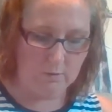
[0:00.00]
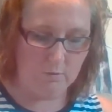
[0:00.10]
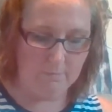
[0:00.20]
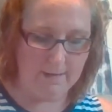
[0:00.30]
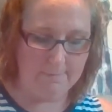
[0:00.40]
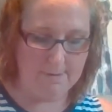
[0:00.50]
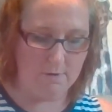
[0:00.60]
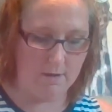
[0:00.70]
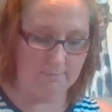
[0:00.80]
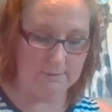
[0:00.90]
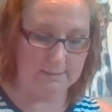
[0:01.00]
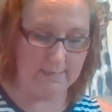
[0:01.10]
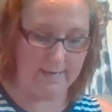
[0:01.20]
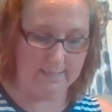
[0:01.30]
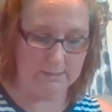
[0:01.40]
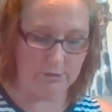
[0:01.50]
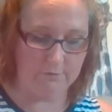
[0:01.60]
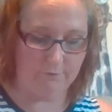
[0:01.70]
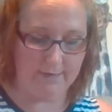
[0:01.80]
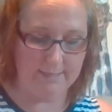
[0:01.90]
or maybe moms and dads are
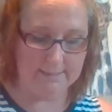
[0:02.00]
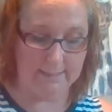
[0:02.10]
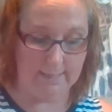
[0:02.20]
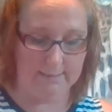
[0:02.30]
afraid to